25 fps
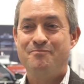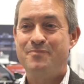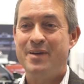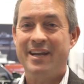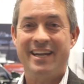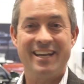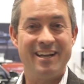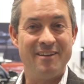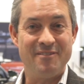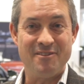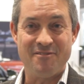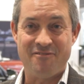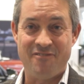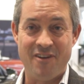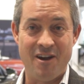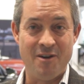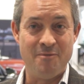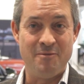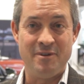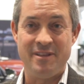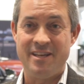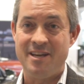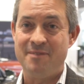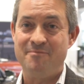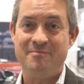Picking up the
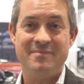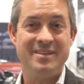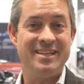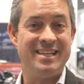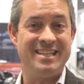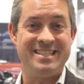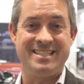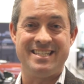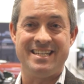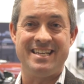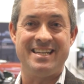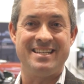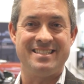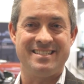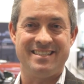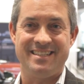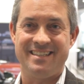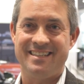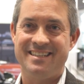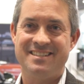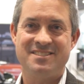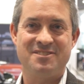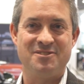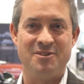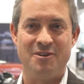phone with them is easy.
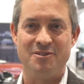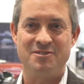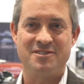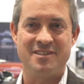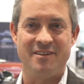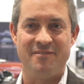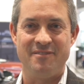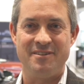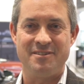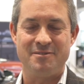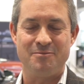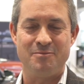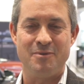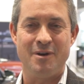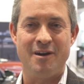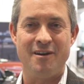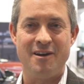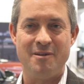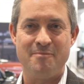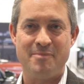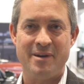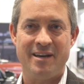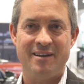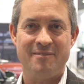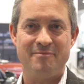It's not something to
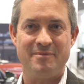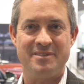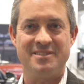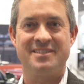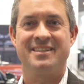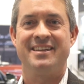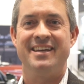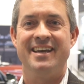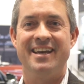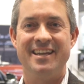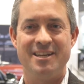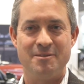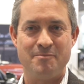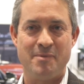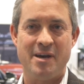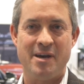worry about, be scared